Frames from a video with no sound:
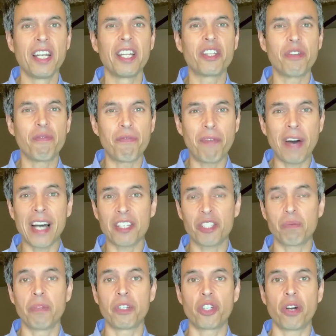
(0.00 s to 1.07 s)
the
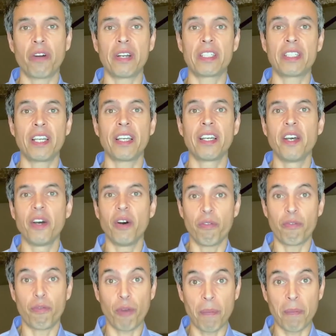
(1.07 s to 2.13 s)
vast majority
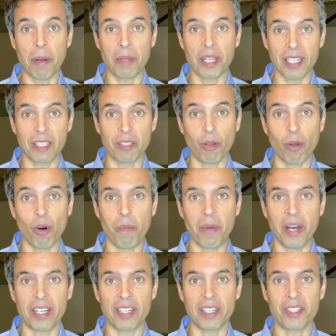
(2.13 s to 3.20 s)
of Republican
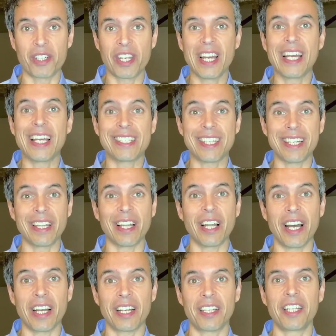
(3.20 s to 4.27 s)
lawmakers is
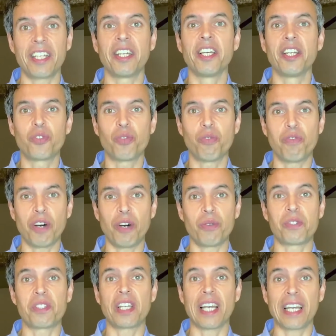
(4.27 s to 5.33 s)
unlikely to
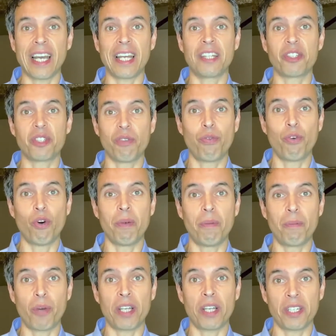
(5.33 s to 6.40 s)
vote against the former
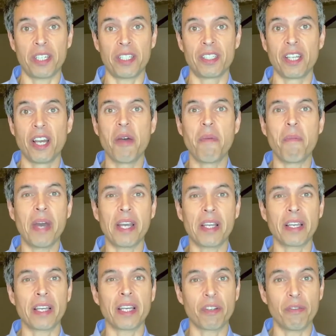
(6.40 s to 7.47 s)
president,
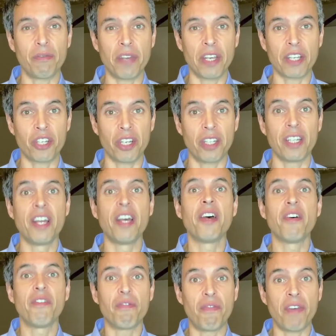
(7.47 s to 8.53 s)
making a conviction
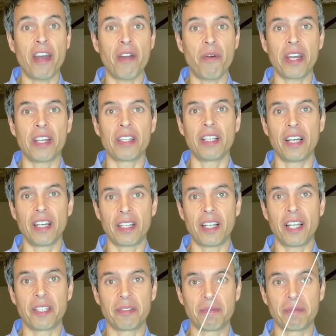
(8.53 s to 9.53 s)
very unlikely.